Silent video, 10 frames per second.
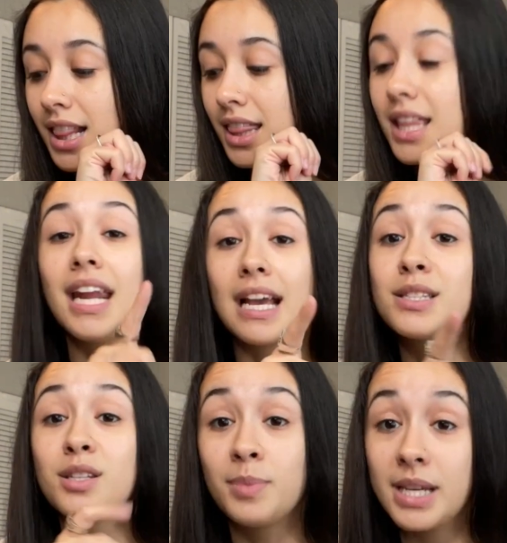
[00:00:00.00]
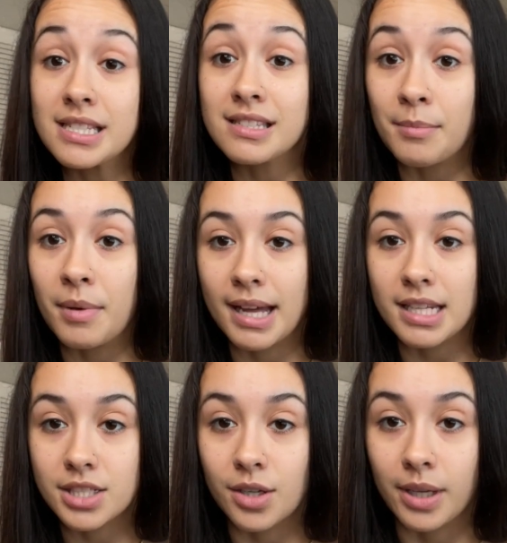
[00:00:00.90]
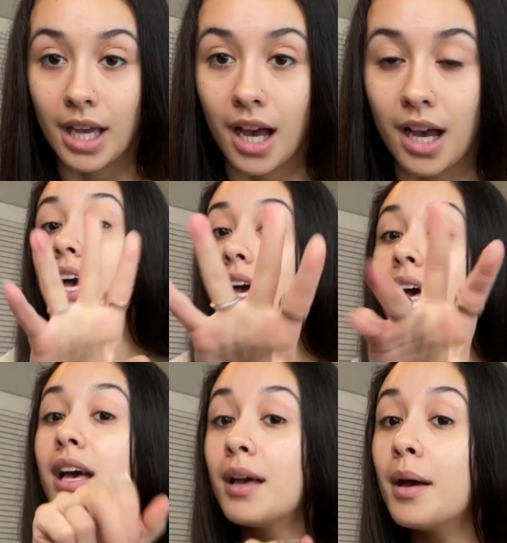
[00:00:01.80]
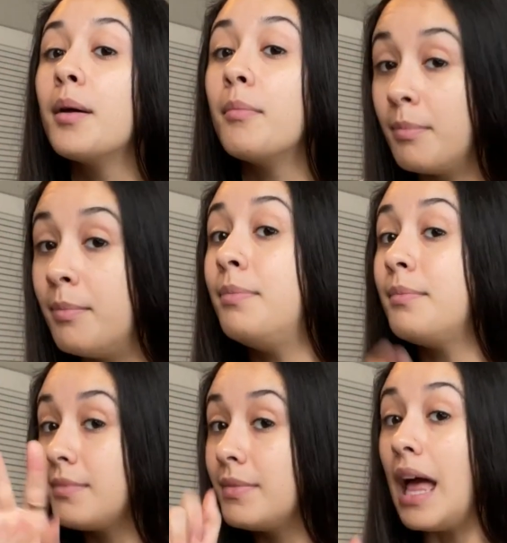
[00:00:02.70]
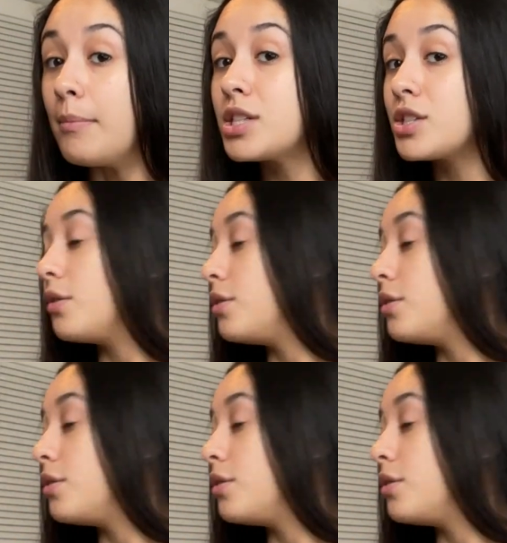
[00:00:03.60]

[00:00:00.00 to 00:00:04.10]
the next 2 pieces I'm about to show ya. Let me show